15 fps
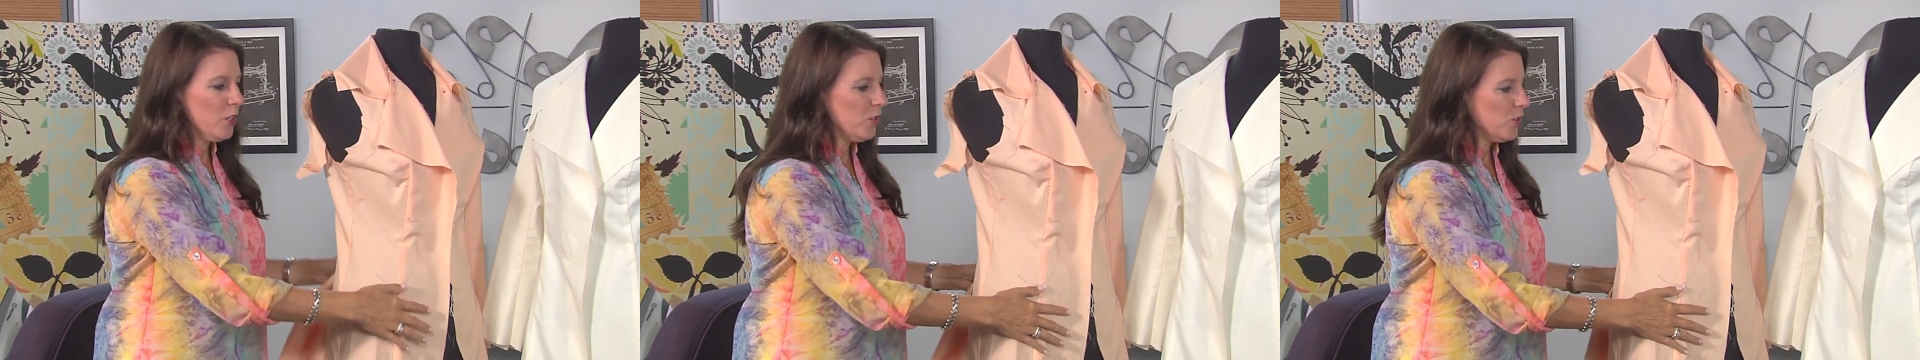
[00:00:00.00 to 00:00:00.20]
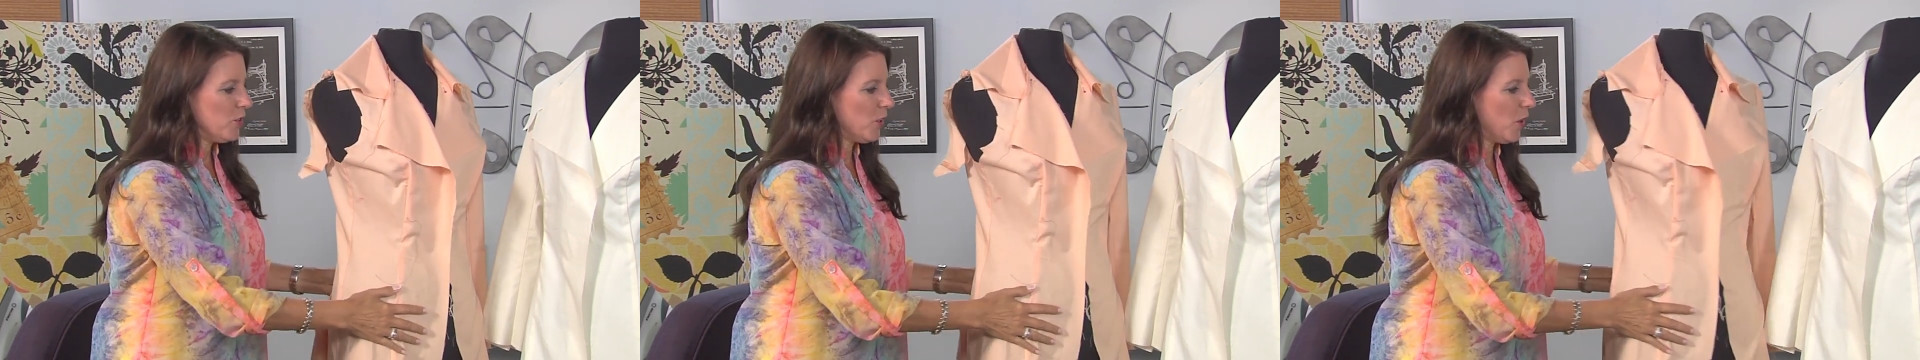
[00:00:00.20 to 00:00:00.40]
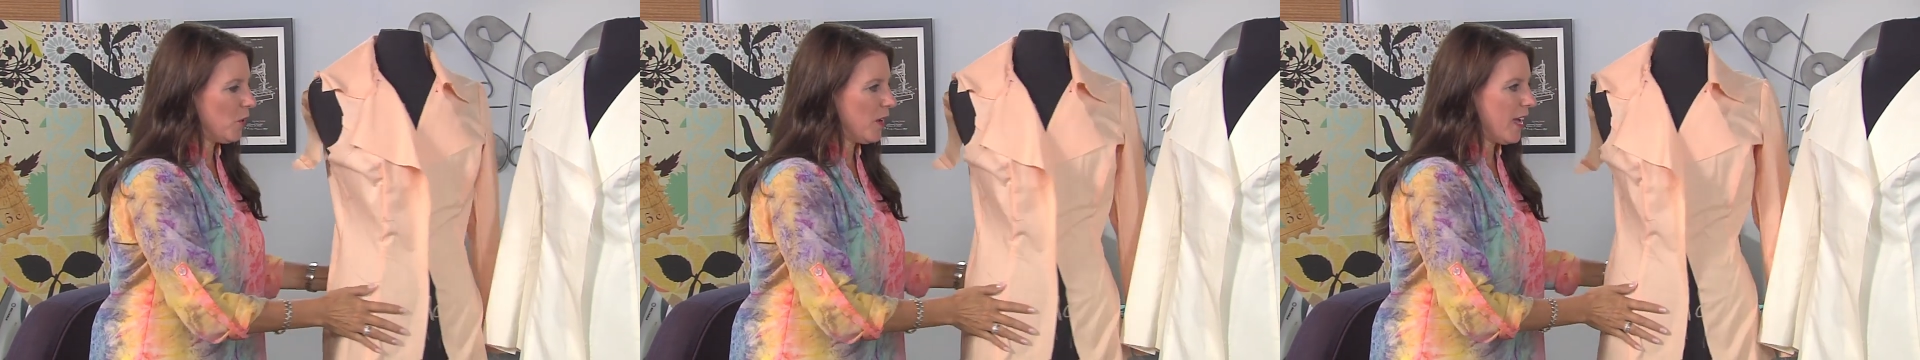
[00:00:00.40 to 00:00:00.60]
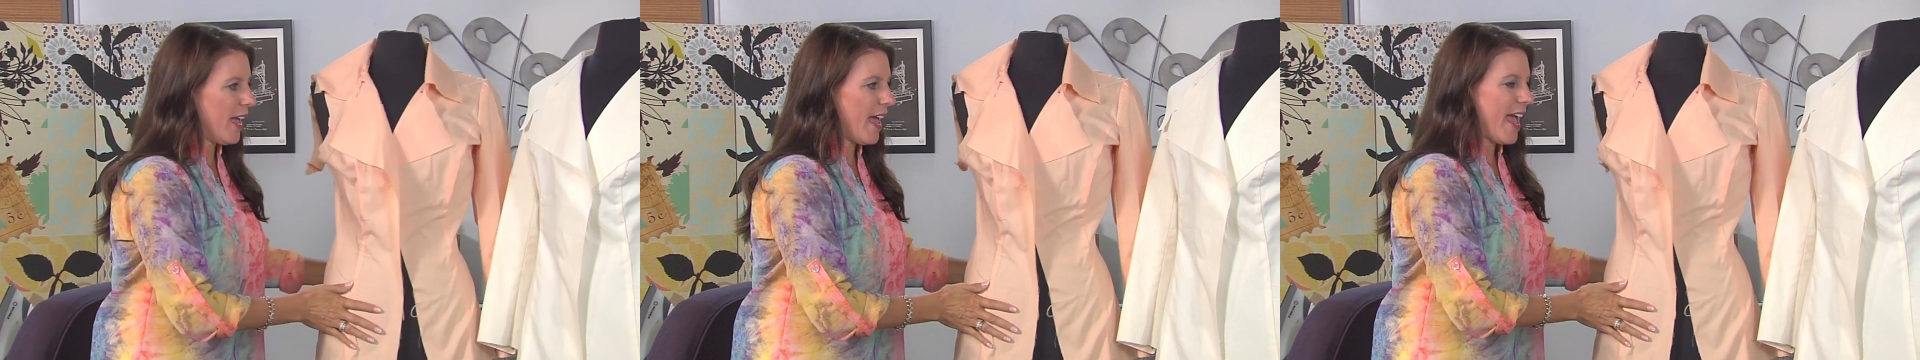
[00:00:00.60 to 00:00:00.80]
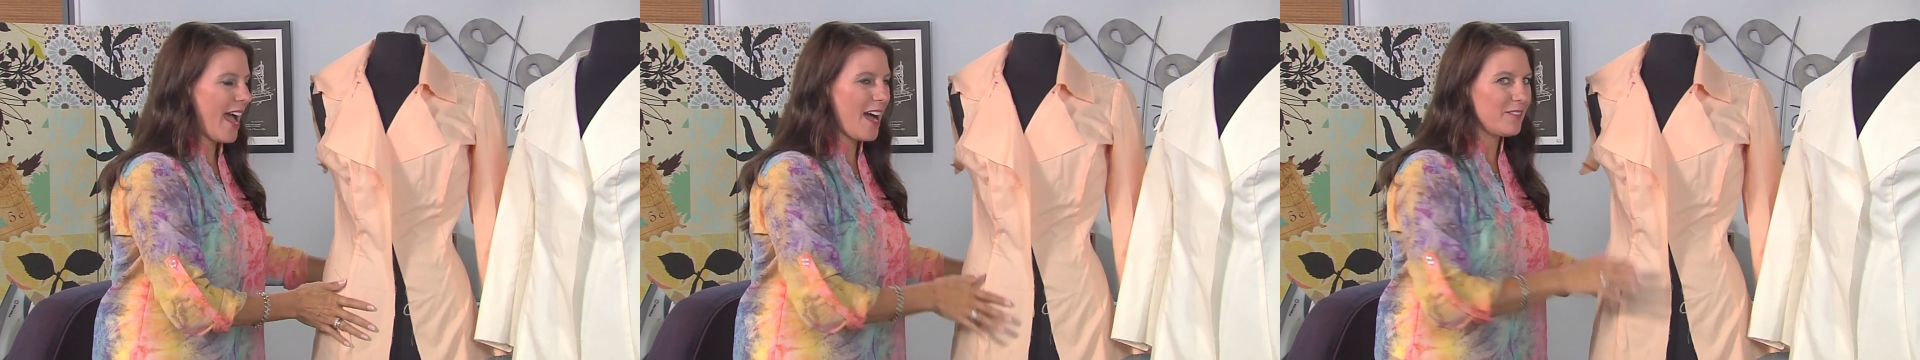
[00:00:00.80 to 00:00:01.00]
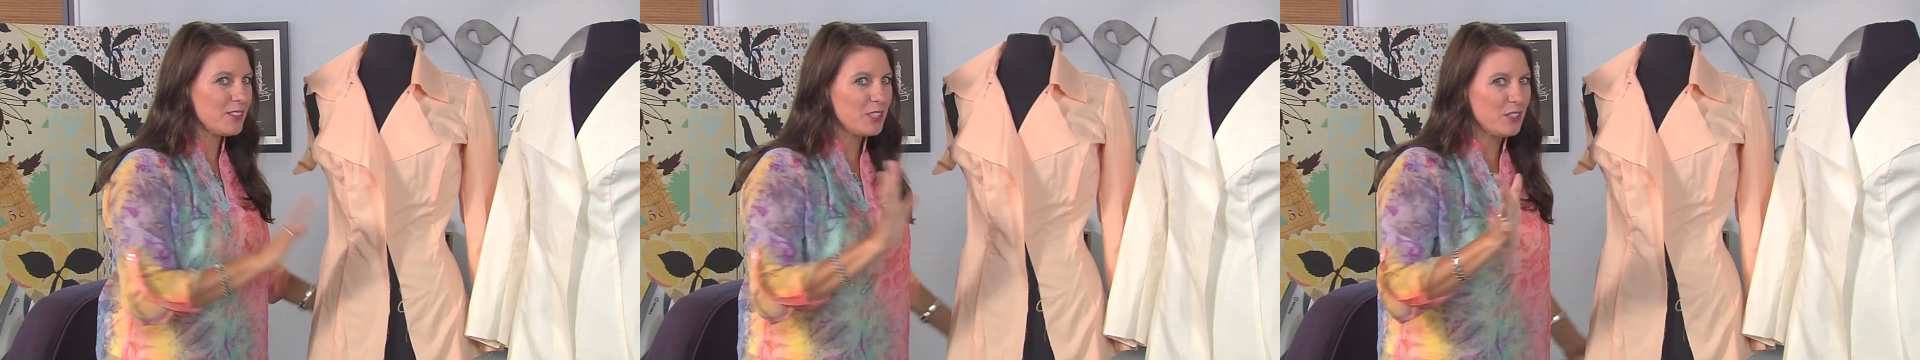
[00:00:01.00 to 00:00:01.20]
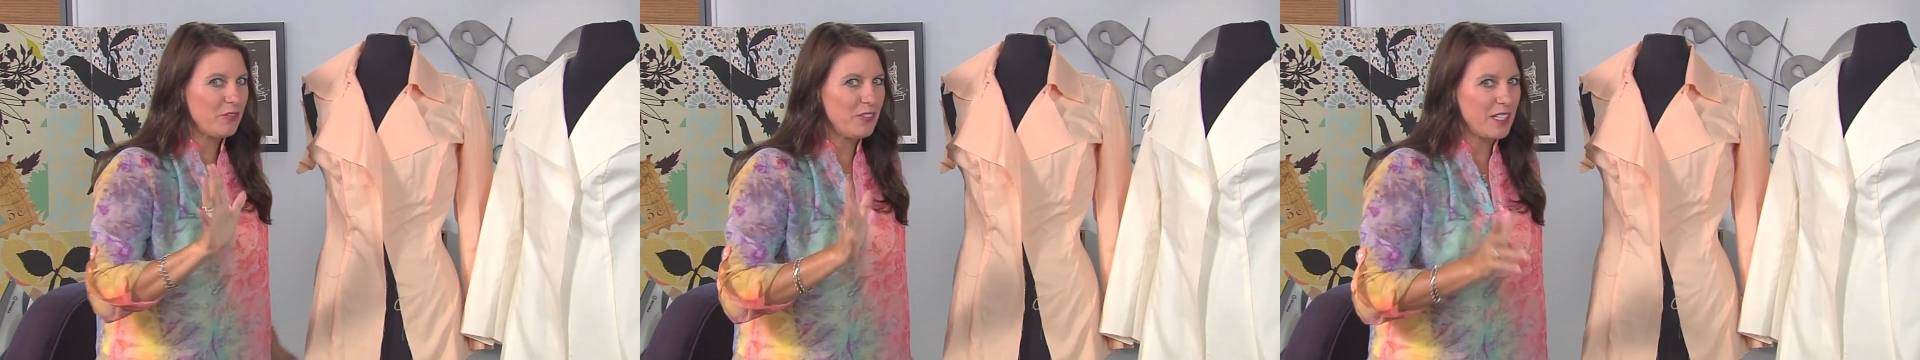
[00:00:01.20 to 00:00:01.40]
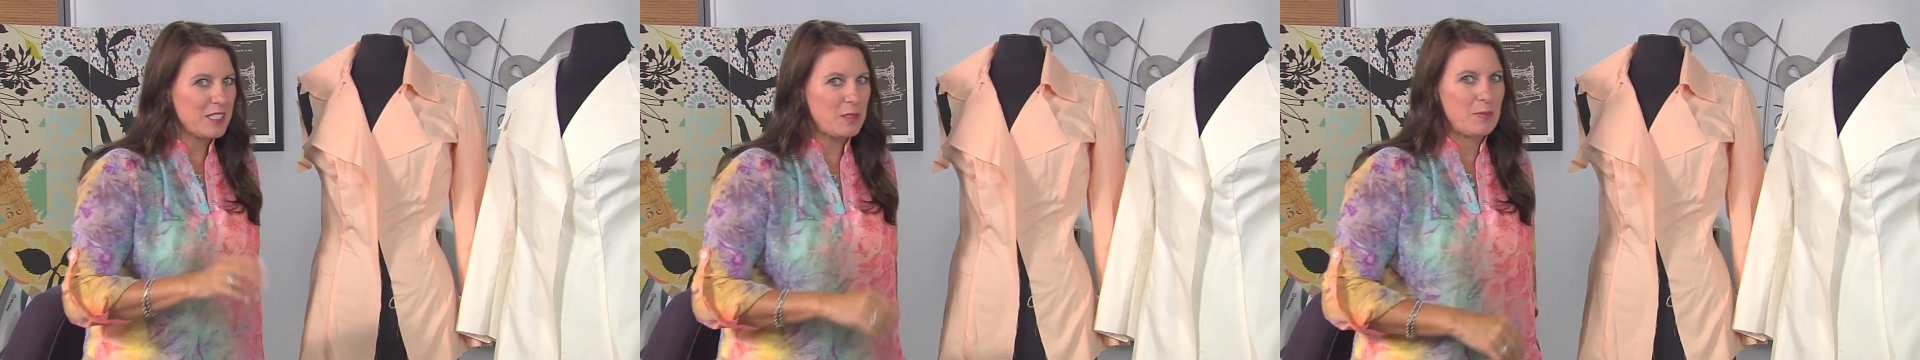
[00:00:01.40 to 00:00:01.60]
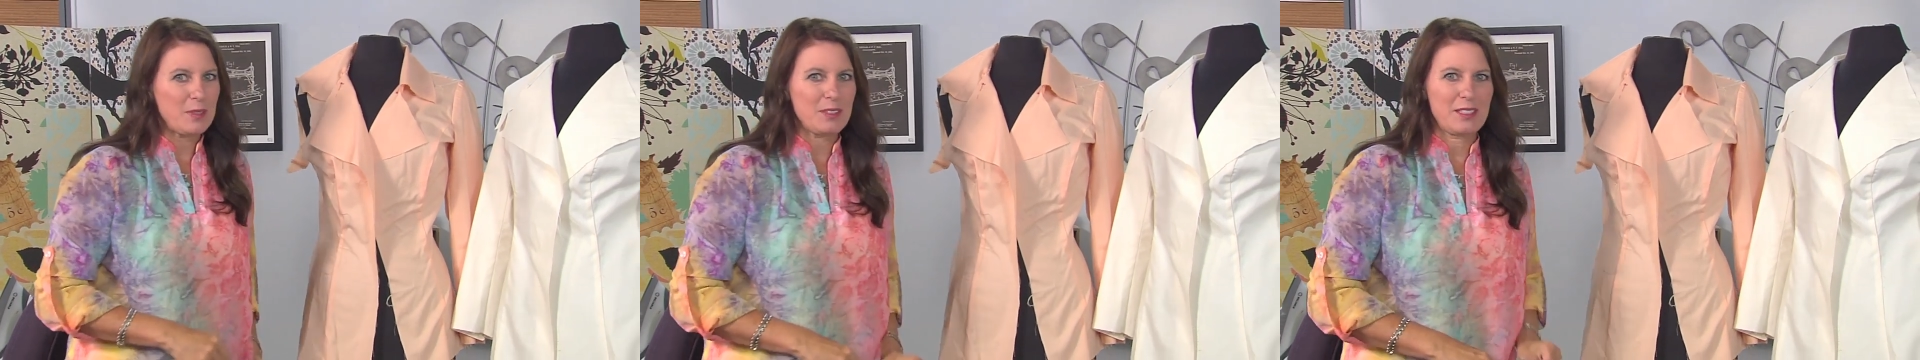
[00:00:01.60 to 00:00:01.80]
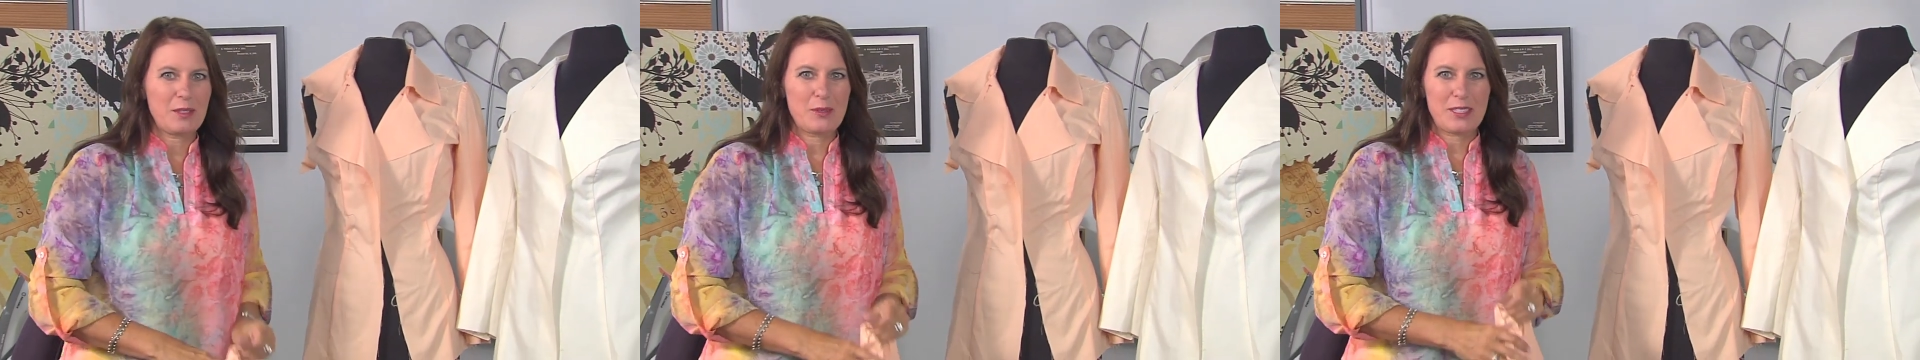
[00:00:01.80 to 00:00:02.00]
So have a little
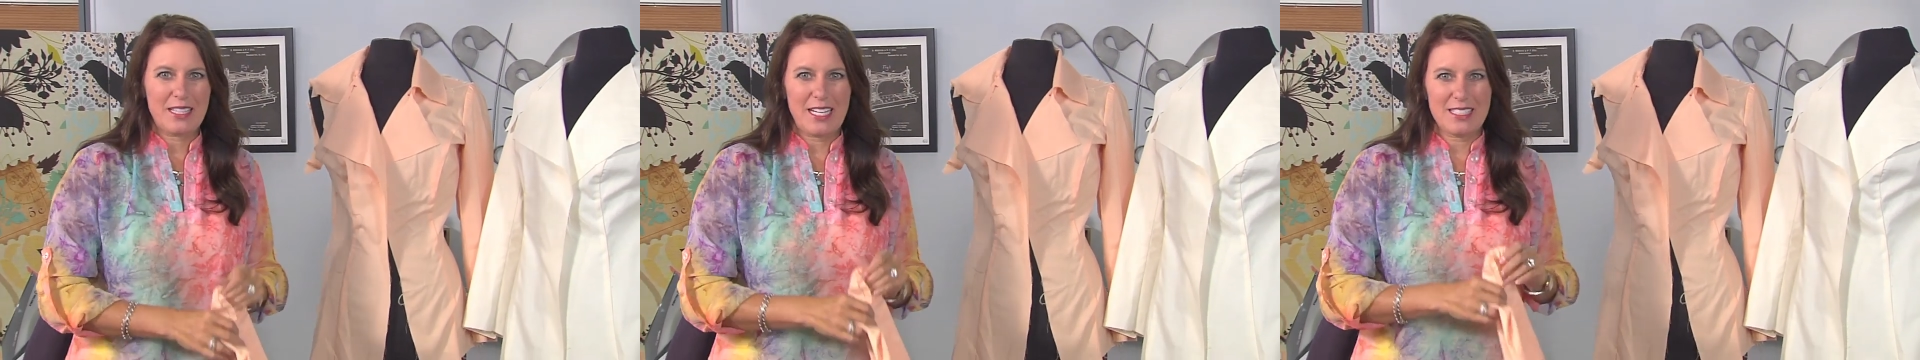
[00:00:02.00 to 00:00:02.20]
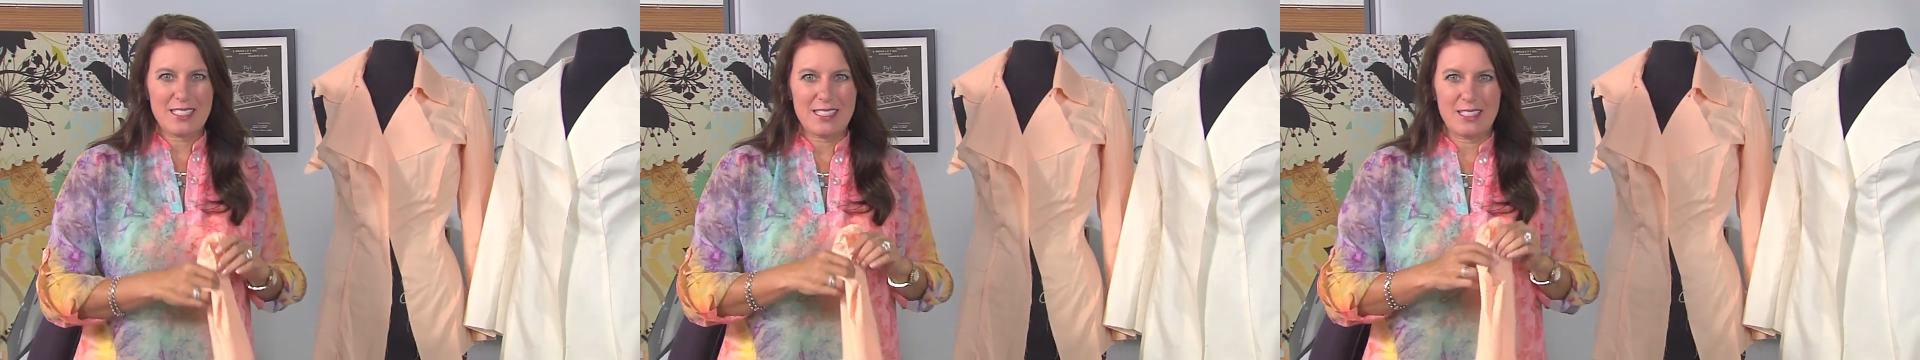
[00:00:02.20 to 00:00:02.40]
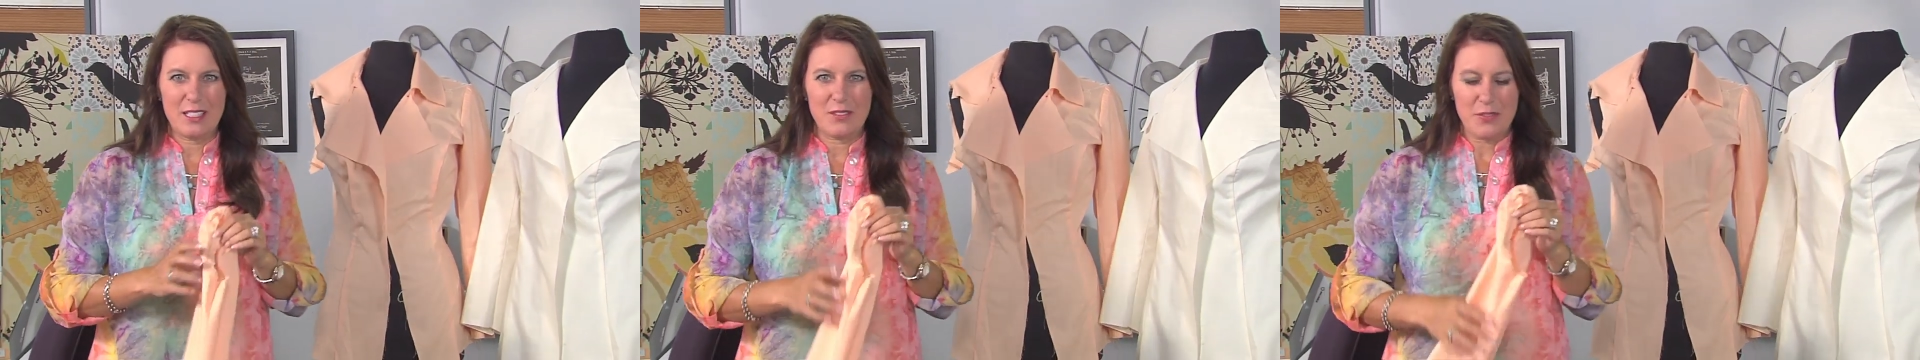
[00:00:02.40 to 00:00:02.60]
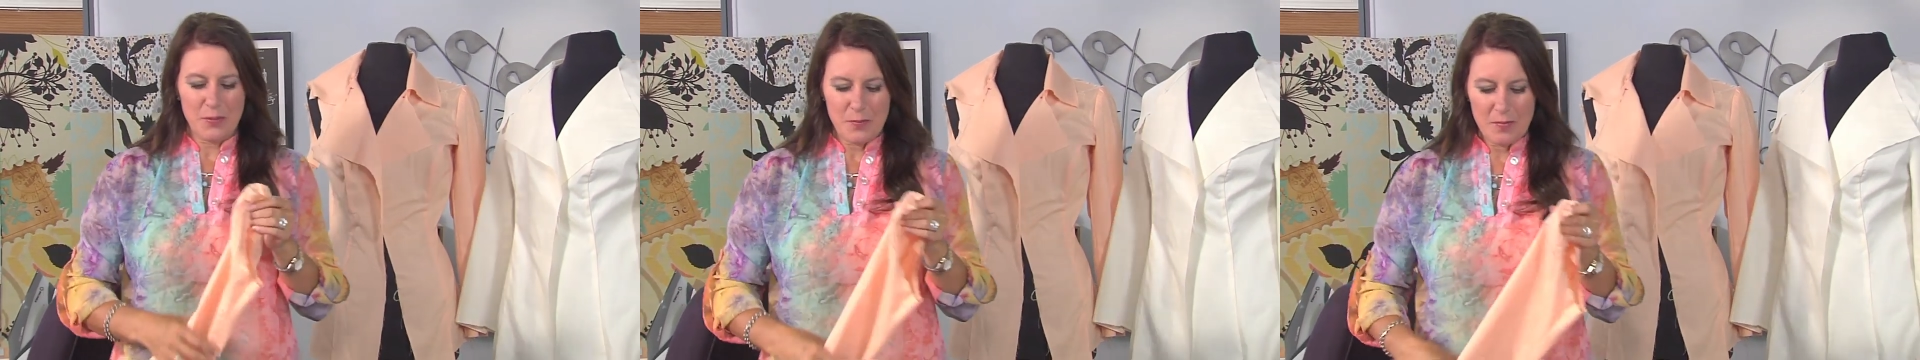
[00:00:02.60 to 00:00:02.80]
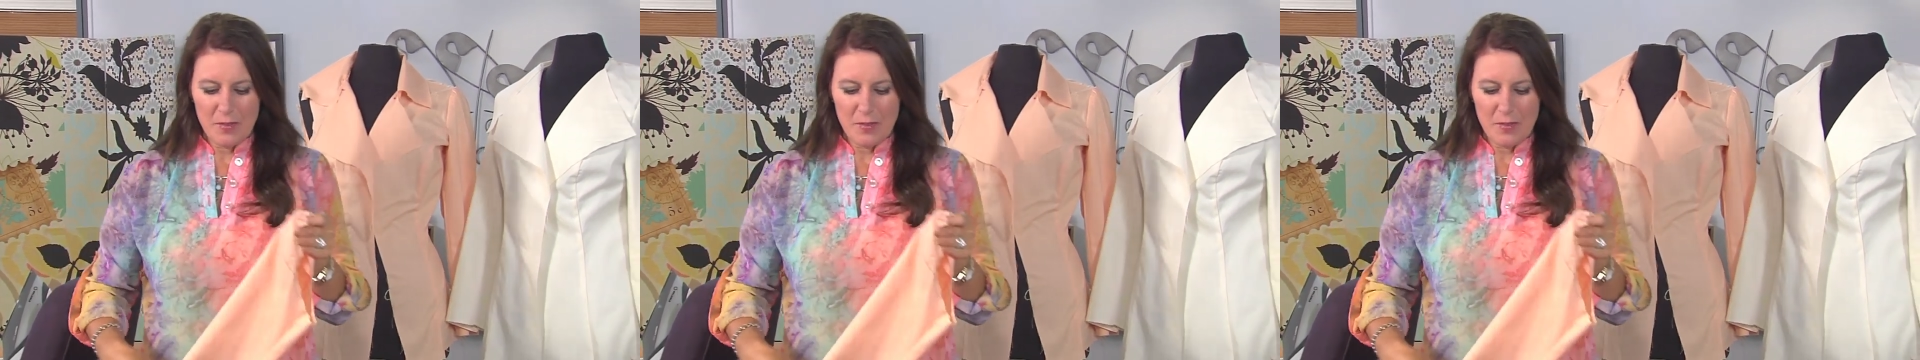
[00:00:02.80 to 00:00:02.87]
flexibility with that sleeve.